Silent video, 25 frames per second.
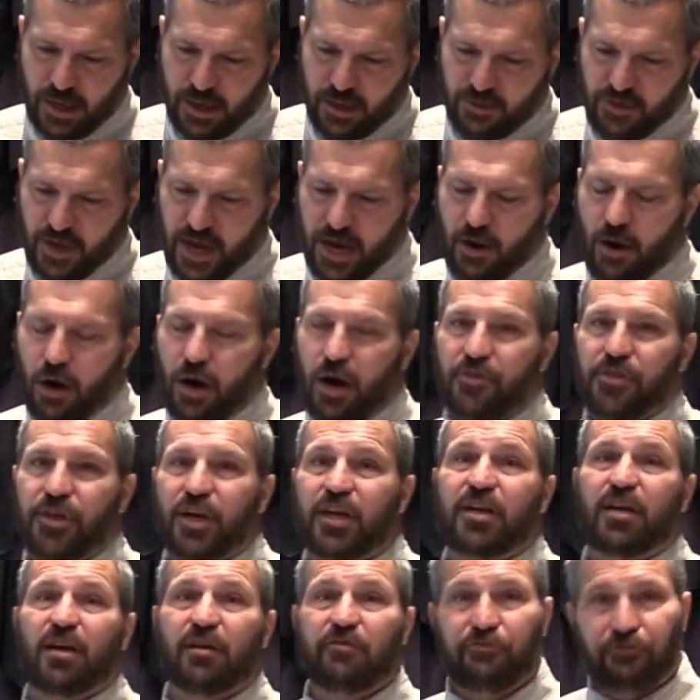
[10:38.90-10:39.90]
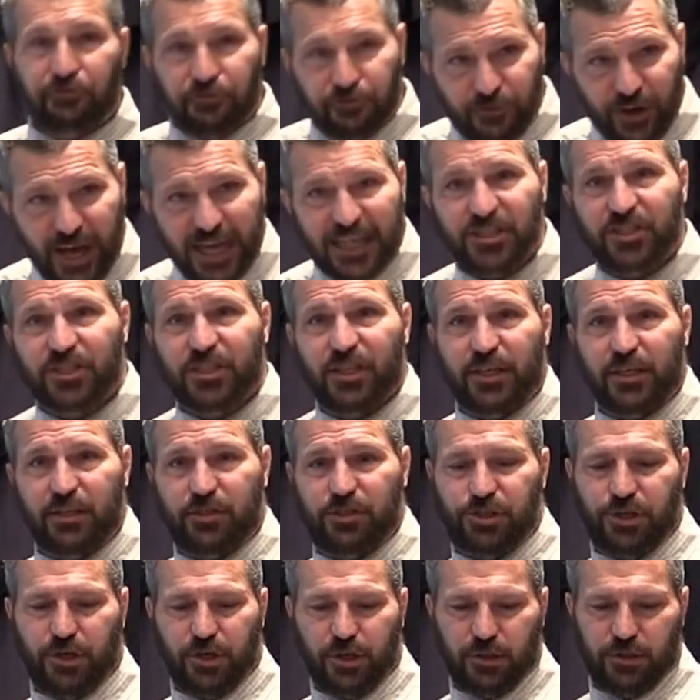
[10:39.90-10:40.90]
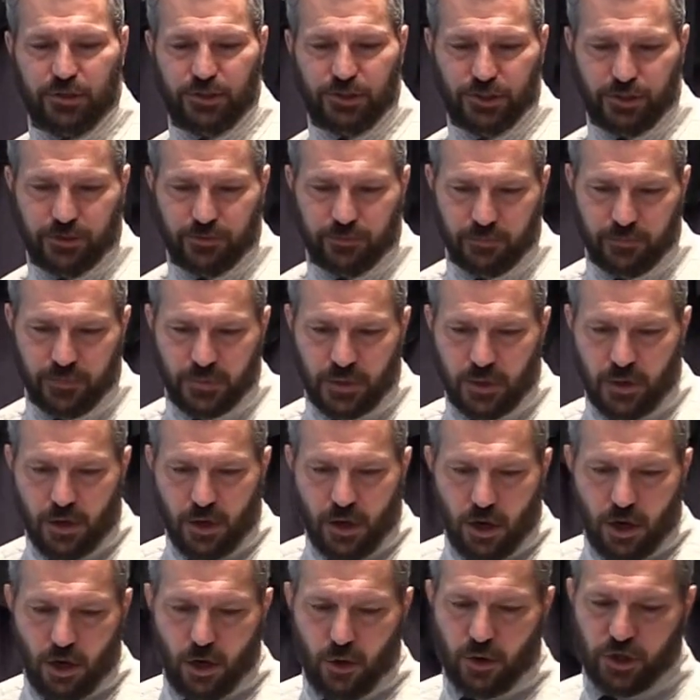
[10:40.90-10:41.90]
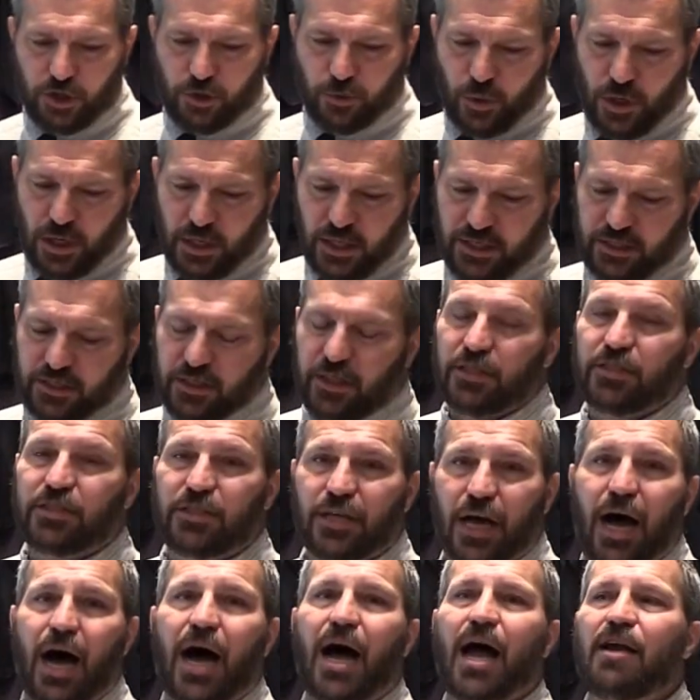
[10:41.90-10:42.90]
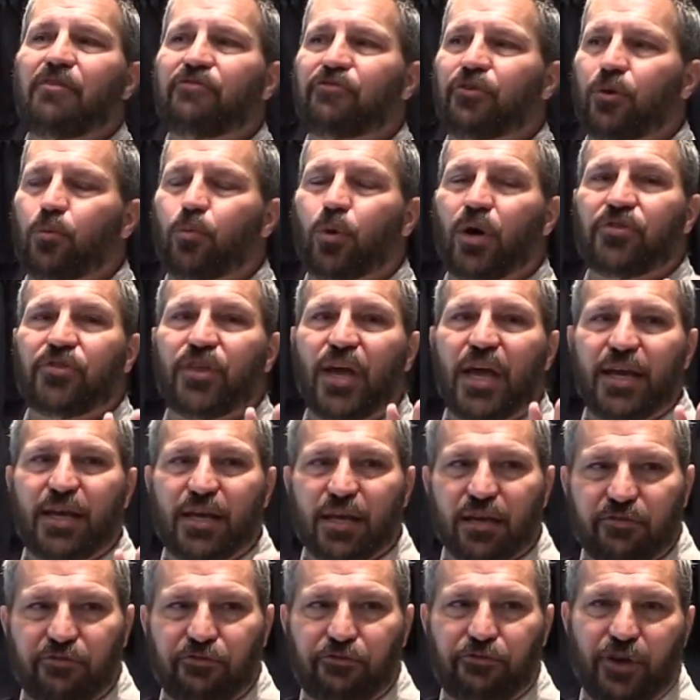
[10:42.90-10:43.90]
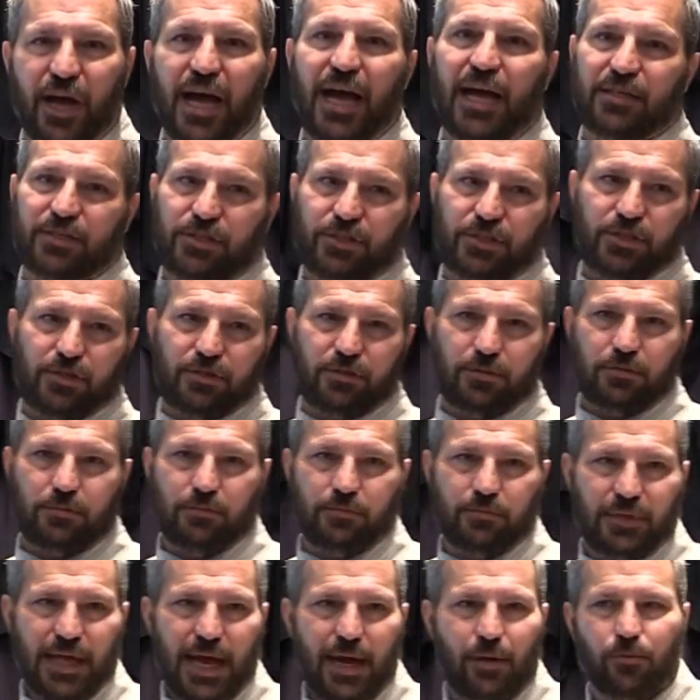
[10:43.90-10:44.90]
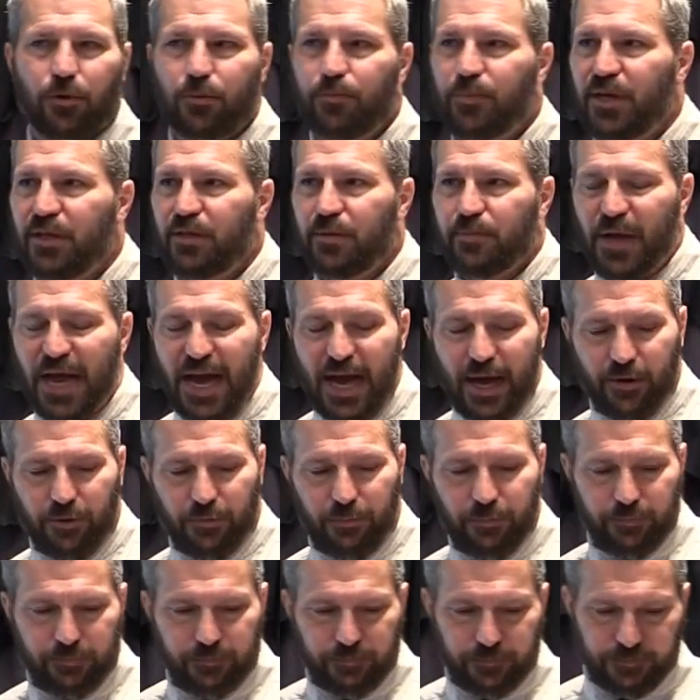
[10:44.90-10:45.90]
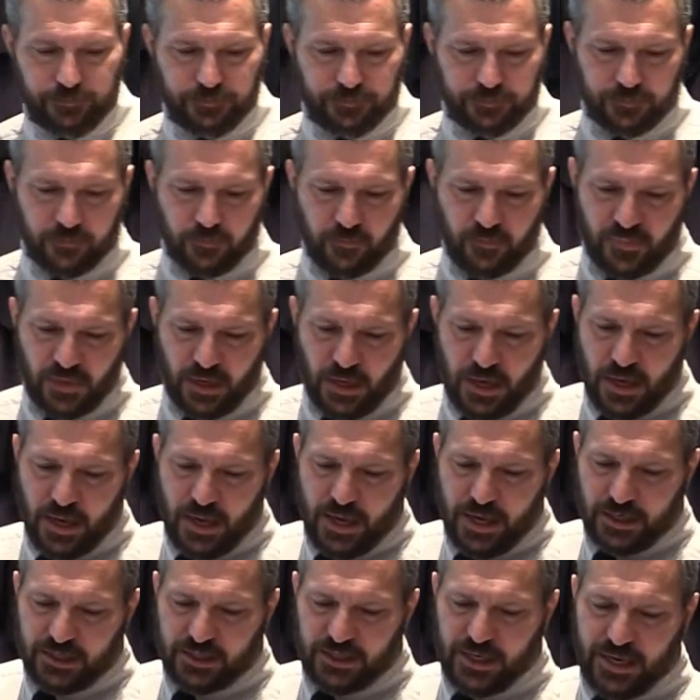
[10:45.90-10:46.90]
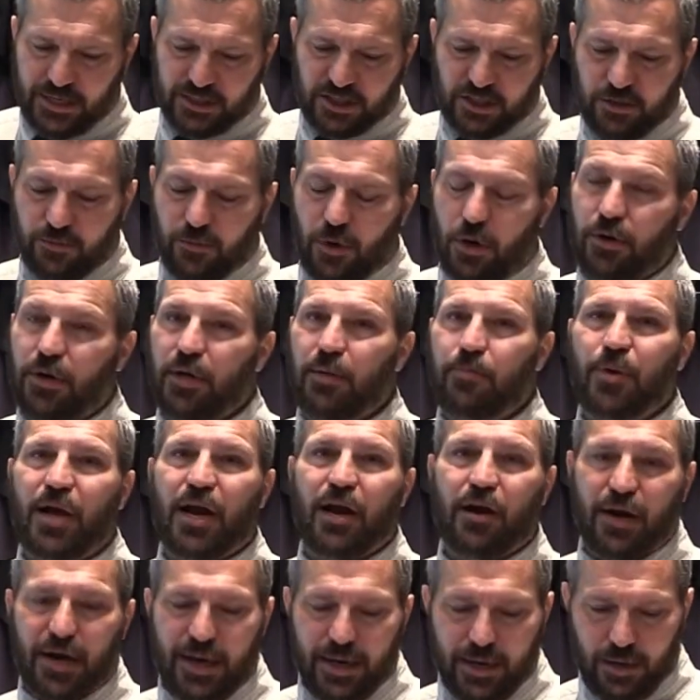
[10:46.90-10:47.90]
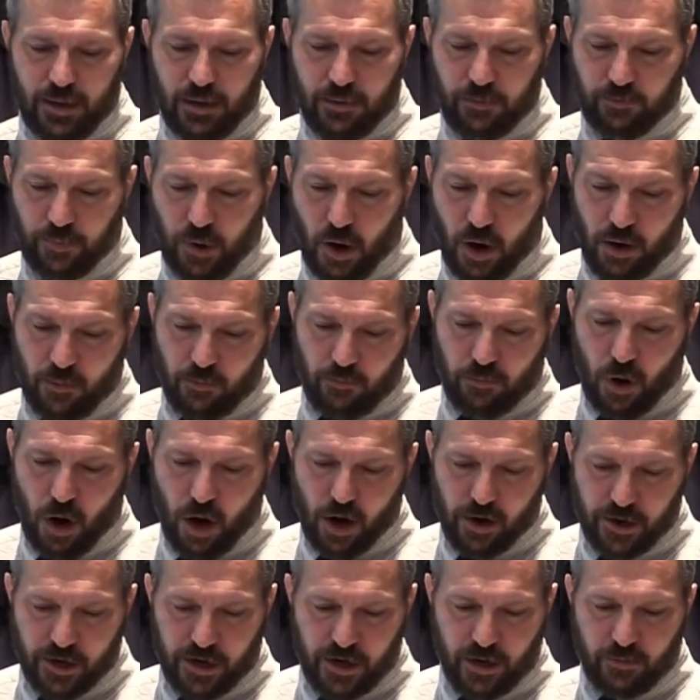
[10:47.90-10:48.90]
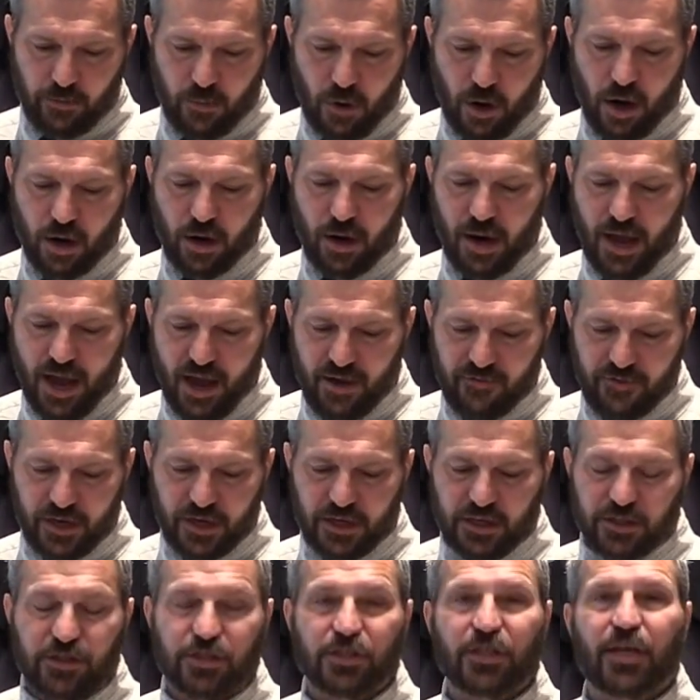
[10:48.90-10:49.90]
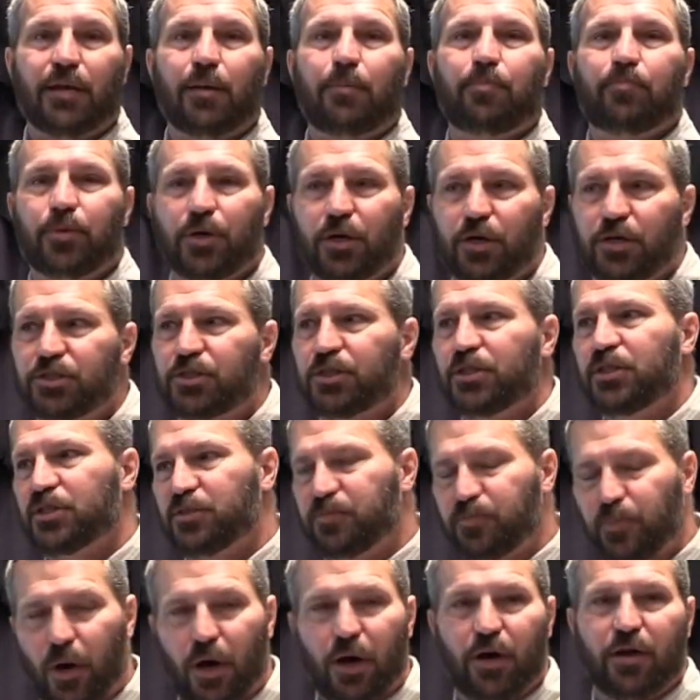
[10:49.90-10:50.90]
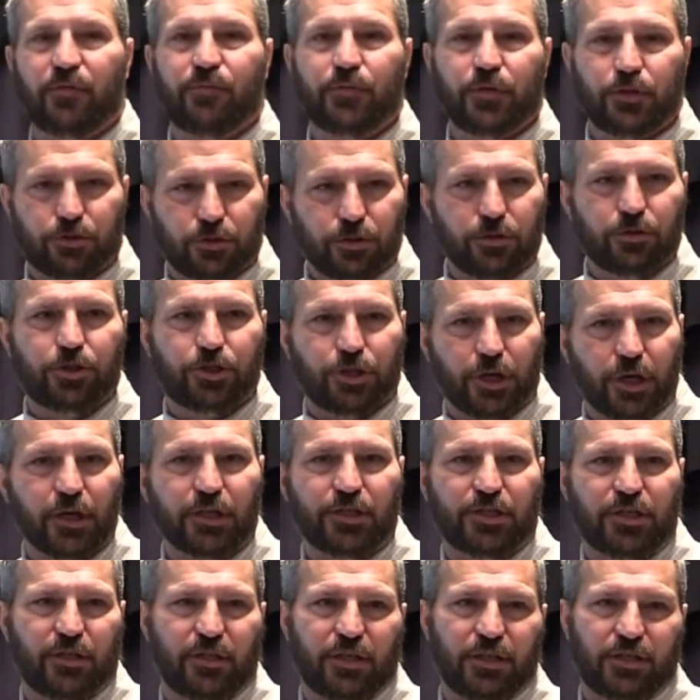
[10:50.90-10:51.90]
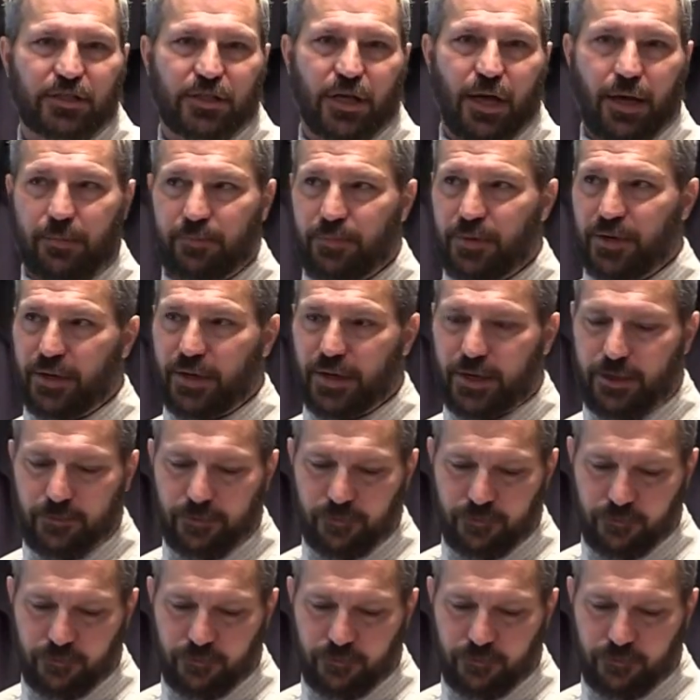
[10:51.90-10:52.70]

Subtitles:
They are the confessing church who is willing to die for what they confess. That will be the battle. Testimony bearing and martyrdom are evidence that a person is part of the true church in this time period.